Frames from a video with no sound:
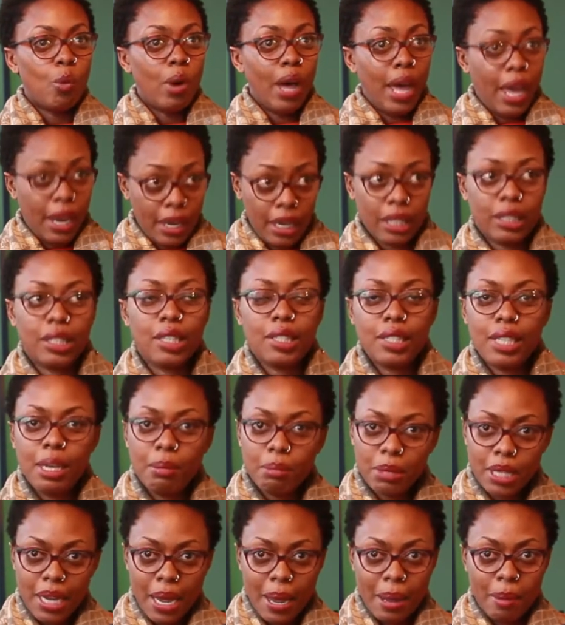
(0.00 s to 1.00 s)
And at the
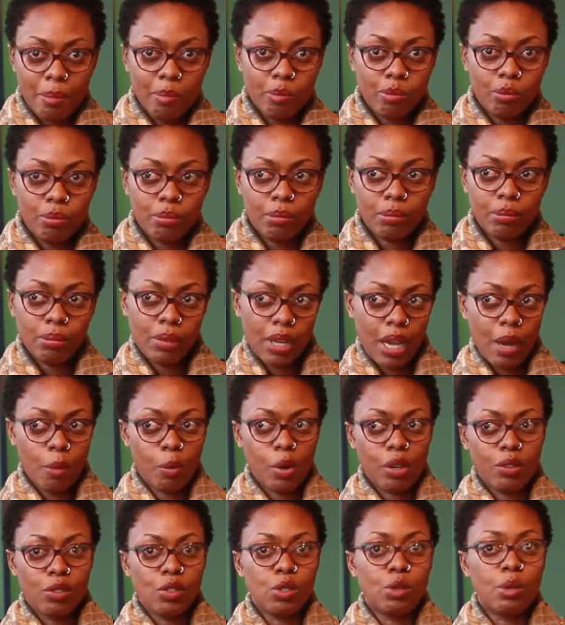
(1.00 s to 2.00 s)
same time, I'm
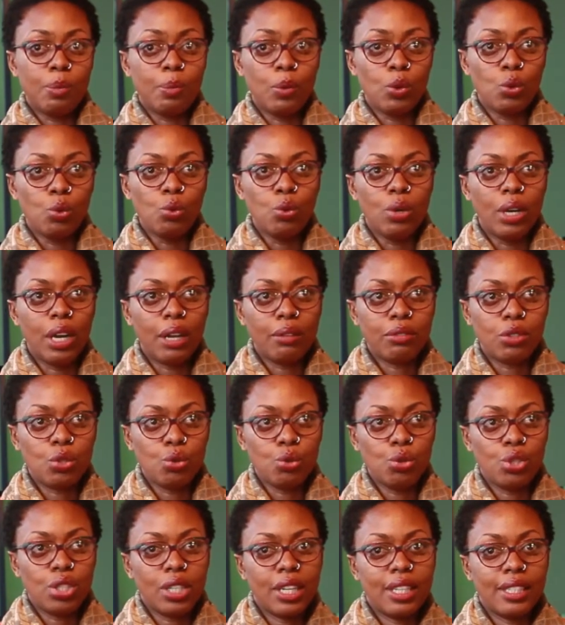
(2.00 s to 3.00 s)
one of those people who loves to
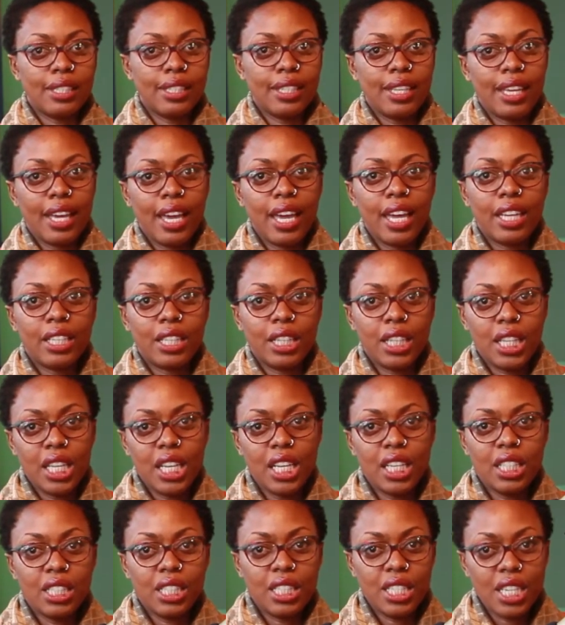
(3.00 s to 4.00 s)
just get
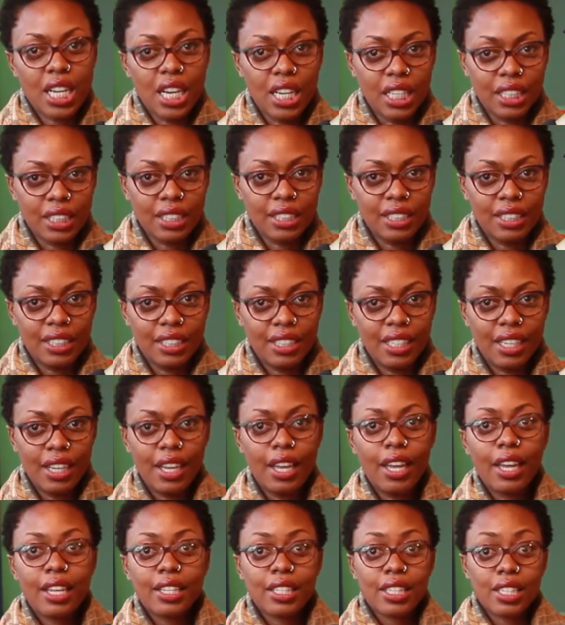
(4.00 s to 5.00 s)
things done
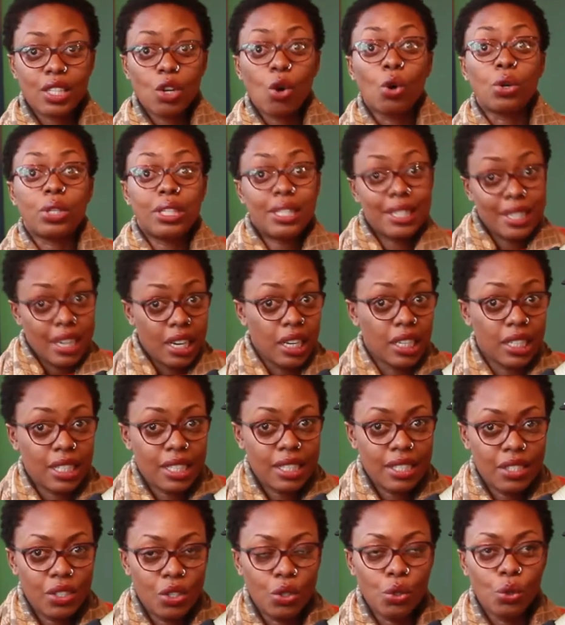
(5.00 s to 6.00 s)
or start,